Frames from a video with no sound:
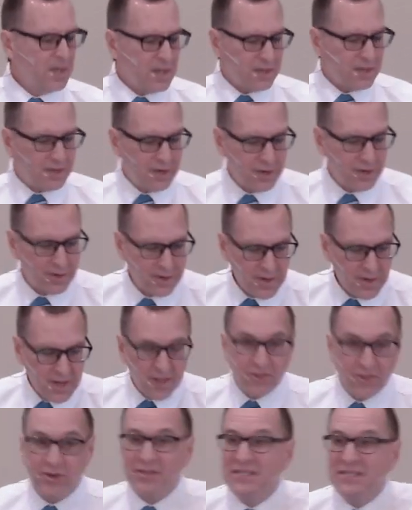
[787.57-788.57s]
Their,
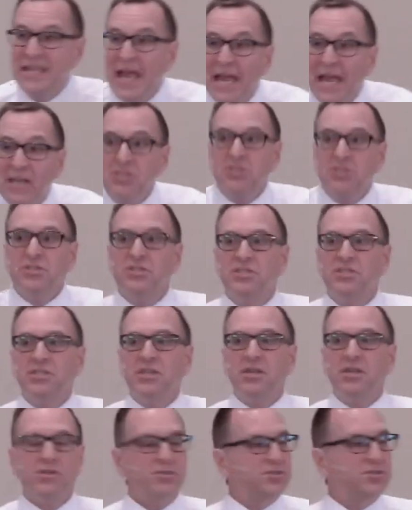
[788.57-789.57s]
their
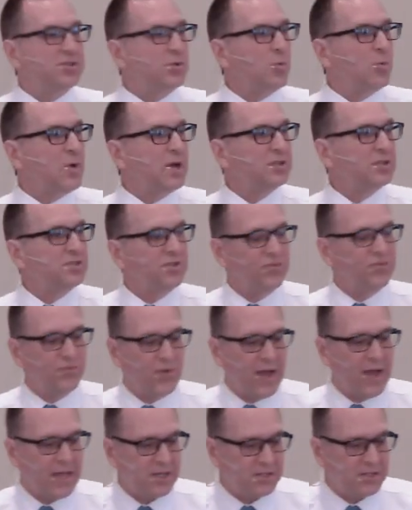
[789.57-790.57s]
tendency is to want to
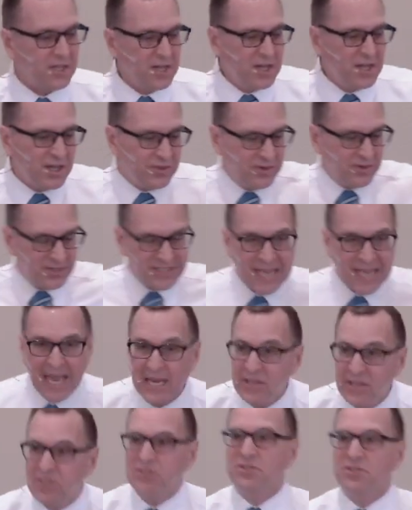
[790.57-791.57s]
fight. Their
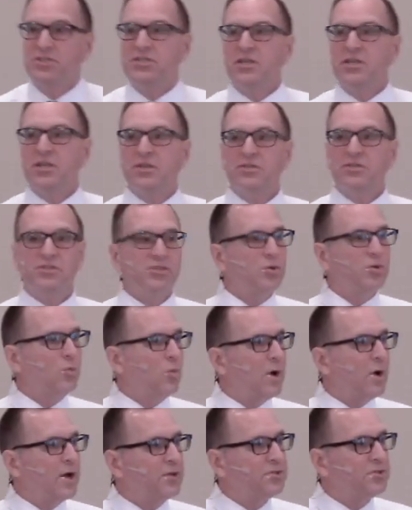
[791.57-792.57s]
tendency is to
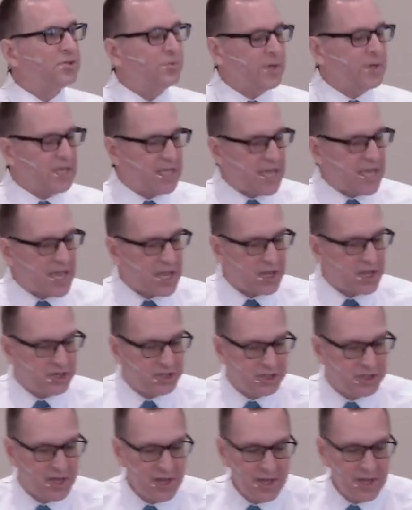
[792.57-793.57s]
want to
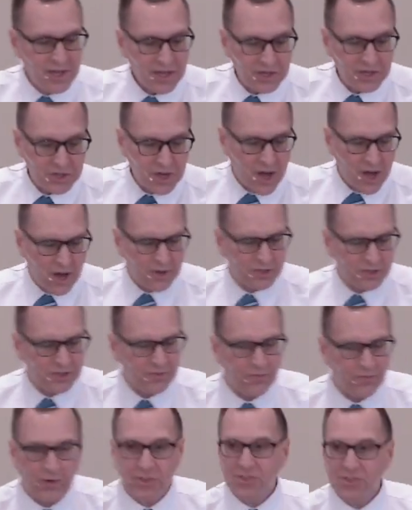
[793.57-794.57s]
engage in
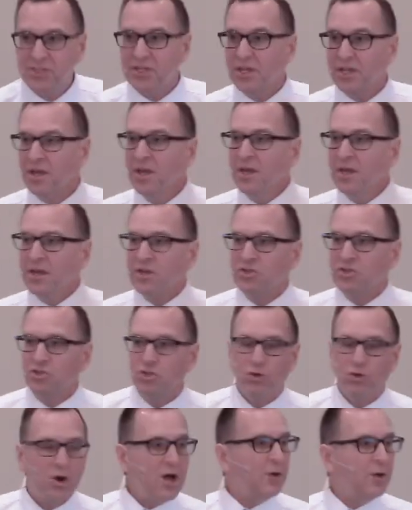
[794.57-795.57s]
controversy and
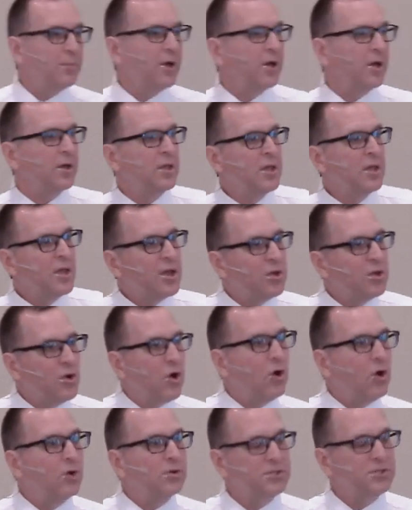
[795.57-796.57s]
drama and
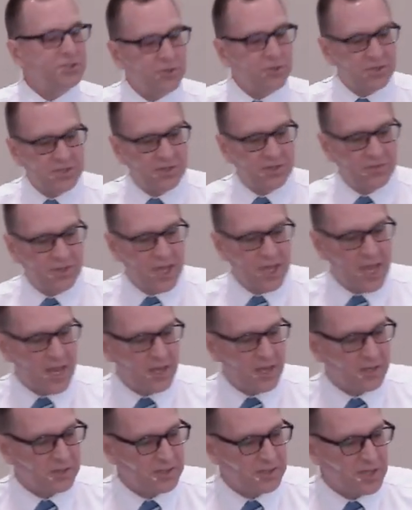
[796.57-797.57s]
all sorts of
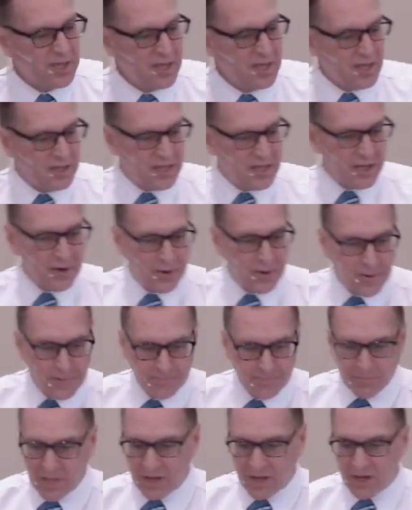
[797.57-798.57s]
things that are
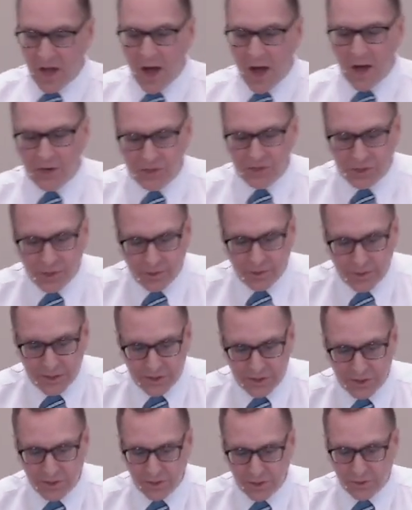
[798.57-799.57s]
contrary
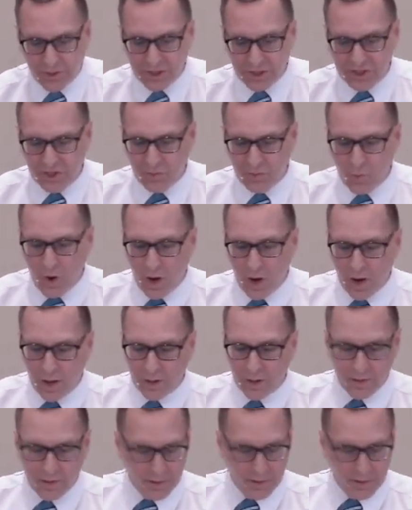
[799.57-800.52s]
to the Christian walk.